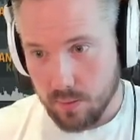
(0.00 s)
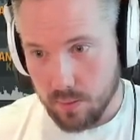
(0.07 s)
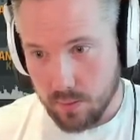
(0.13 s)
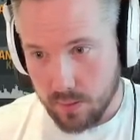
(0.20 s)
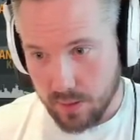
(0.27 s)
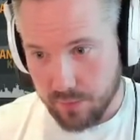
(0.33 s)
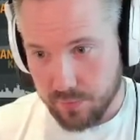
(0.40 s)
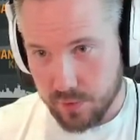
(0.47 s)

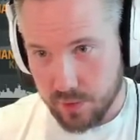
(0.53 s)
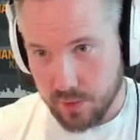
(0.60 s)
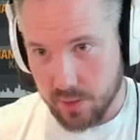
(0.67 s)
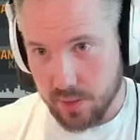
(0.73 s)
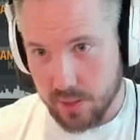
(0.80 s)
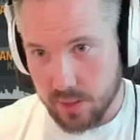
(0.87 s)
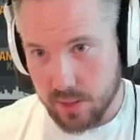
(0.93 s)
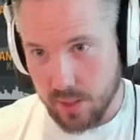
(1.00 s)
Def
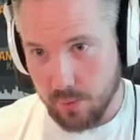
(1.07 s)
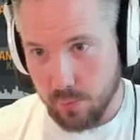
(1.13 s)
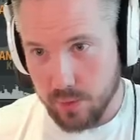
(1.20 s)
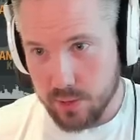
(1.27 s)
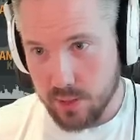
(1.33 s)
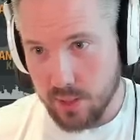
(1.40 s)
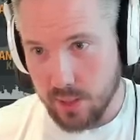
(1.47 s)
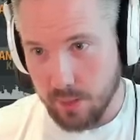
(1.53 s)
charges, and what's
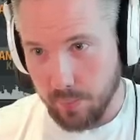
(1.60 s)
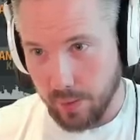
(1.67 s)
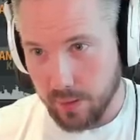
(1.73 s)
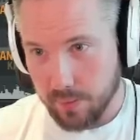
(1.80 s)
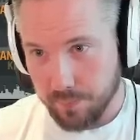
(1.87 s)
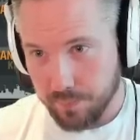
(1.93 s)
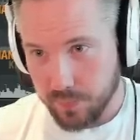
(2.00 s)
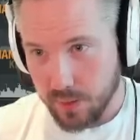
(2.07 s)
the gimmick?
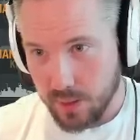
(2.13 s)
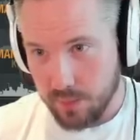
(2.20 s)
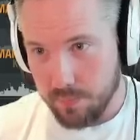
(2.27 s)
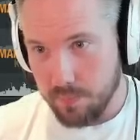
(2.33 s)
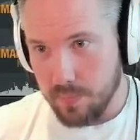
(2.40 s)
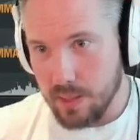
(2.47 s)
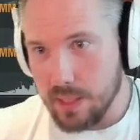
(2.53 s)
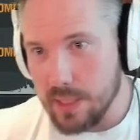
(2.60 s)

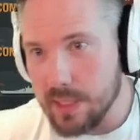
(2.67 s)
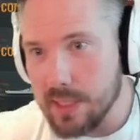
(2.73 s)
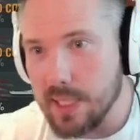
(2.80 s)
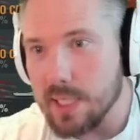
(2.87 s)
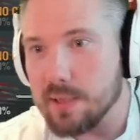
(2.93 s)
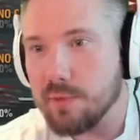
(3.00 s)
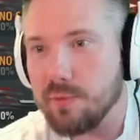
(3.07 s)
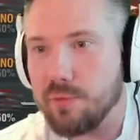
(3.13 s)

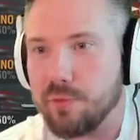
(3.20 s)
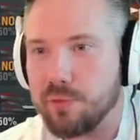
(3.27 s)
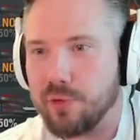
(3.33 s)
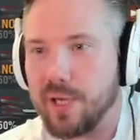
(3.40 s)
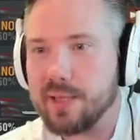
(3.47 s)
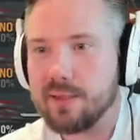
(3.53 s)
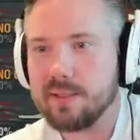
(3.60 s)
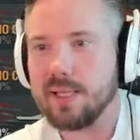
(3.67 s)
Immediate
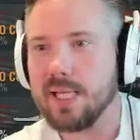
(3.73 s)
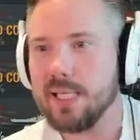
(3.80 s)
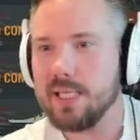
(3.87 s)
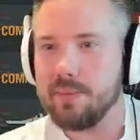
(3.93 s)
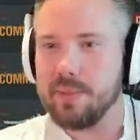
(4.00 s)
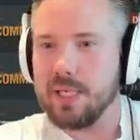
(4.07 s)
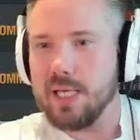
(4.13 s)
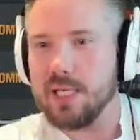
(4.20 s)
threat
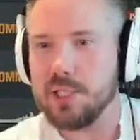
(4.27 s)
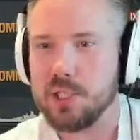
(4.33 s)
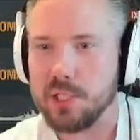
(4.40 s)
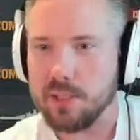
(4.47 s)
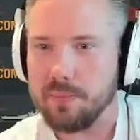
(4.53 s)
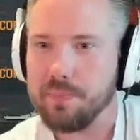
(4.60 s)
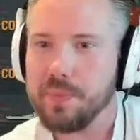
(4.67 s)
elimination.